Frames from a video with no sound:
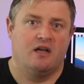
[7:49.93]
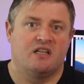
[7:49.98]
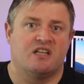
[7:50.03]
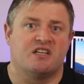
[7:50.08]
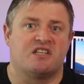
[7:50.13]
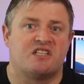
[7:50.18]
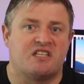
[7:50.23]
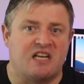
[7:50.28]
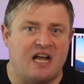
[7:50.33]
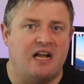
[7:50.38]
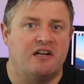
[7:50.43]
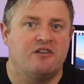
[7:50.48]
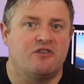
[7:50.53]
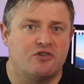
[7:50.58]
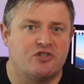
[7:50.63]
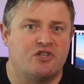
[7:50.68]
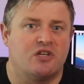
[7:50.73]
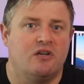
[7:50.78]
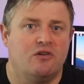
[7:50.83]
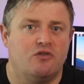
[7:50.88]
The
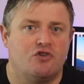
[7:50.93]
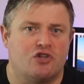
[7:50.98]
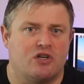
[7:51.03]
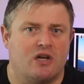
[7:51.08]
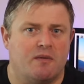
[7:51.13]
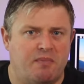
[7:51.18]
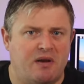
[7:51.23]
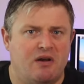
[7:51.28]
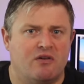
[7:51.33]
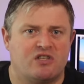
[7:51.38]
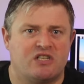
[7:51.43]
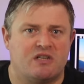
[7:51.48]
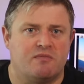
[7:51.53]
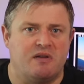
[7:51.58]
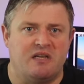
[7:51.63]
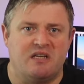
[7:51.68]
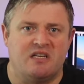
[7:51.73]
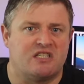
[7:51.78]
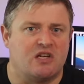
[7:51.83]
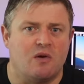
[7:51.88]
standard solution appears to
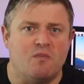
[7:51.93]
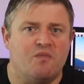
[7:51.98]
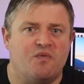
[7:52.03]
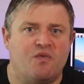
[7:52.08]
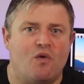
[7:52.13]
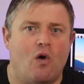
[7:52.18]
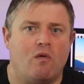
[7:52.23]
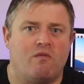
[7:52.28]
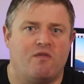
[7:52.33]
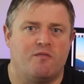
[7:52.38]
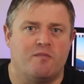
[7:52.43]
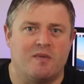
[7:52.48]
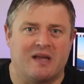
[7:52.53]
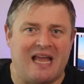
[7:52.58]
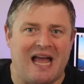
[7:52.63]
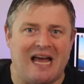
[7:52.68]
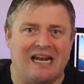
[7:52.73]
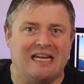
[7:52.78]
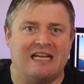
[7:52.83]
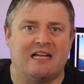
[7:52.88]
be some form of
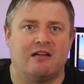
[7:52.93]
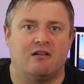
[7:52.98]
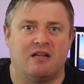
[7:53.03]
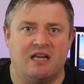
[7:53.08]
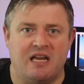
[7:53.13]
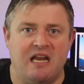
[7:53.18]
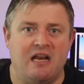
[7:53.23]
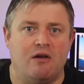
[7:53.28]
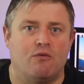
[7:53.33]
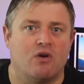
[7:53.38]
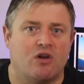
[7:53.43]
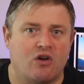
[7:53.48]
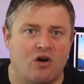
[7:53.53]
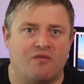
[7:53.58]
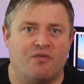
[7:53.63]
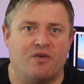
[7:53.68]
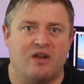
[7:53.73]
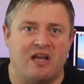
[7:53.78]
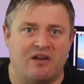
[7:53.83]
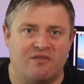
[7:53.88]
mechanical heat
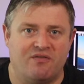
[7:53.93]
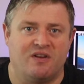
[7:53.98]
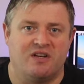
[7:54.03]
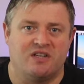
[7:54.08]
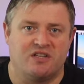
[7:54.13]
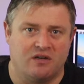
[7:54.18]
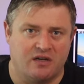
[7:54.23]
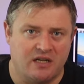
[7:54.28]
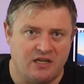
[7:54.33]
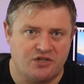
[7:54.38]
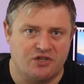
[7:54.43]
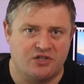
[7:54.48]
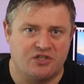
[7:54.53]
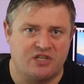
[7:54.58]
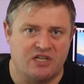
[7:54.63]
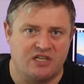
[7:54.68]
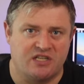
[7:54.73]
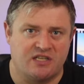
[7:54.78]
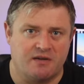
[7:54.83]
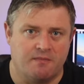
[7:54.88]
recovery and ventilation
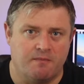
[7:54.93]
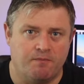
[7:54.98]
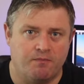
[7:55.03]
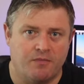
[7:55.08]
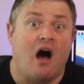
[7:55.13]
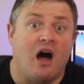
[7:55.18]
system.